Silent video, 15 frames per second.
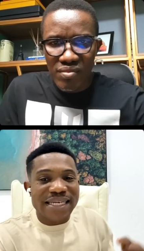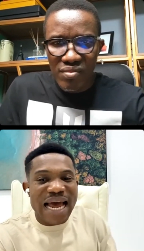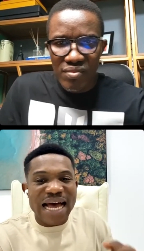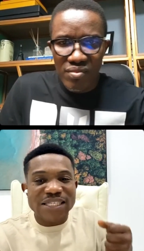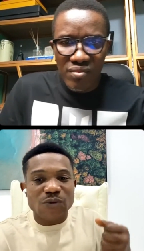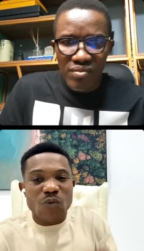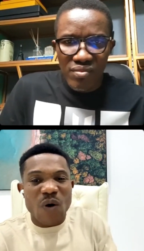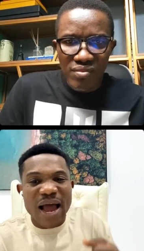
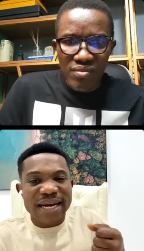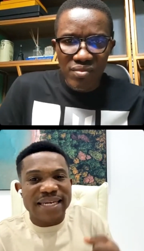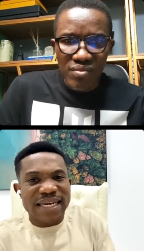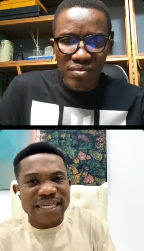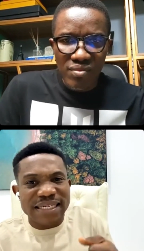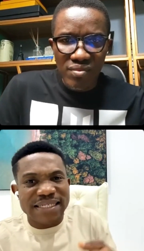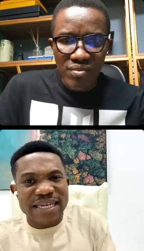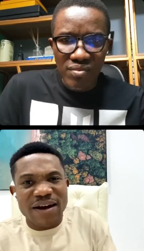Speaker 1: That's why
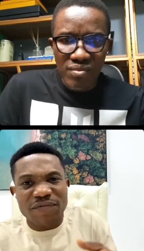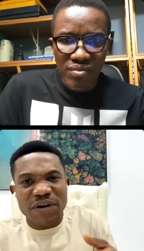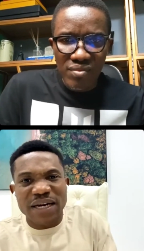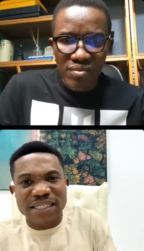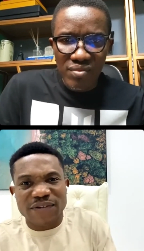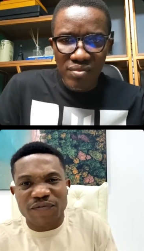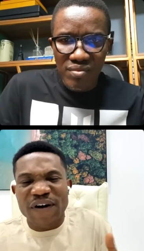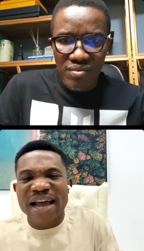the devil
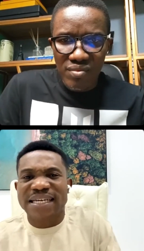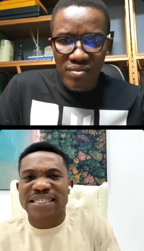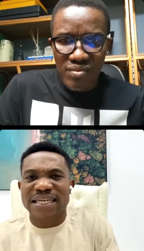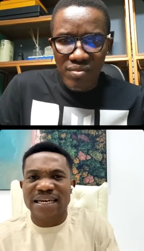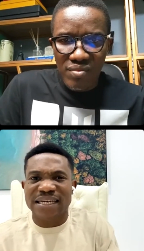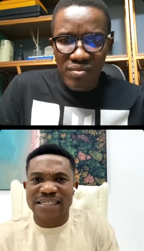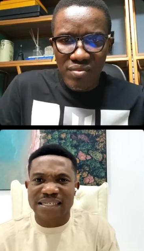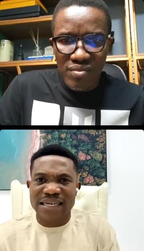is fighting
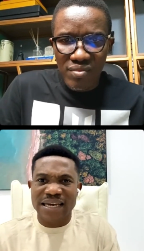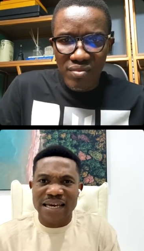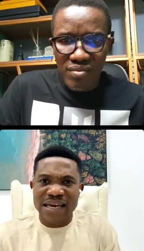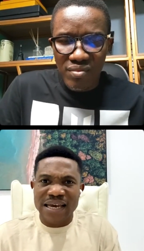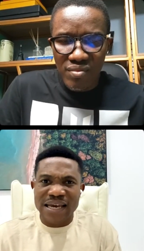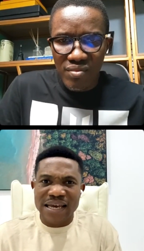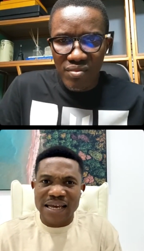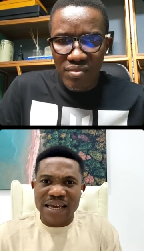it.
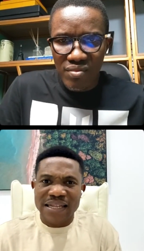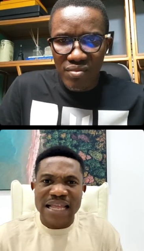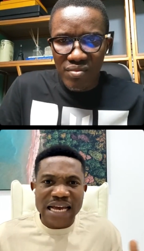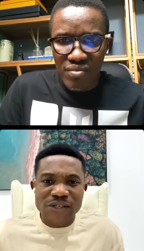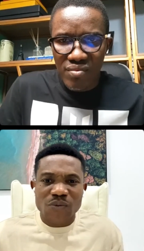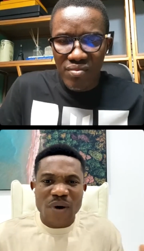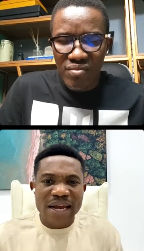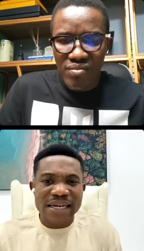Mm.
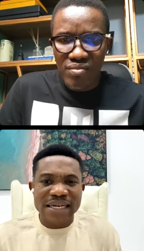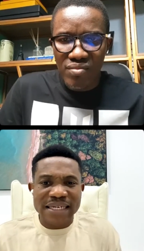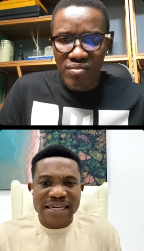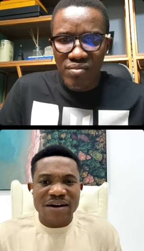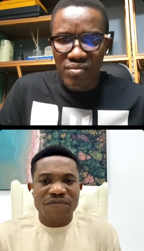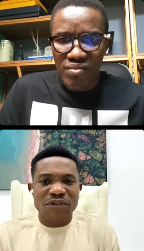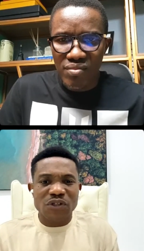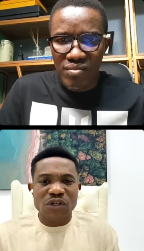That's why the
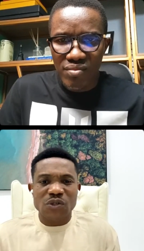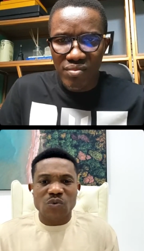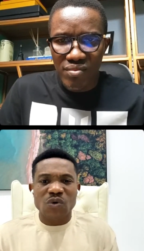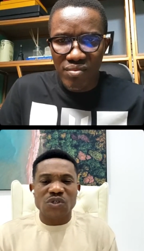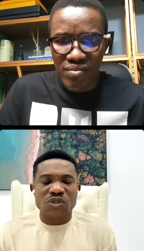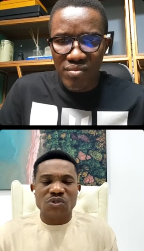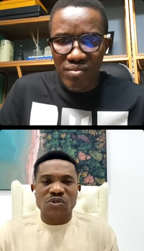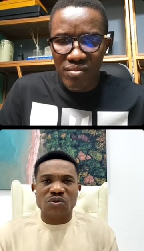devil just wants you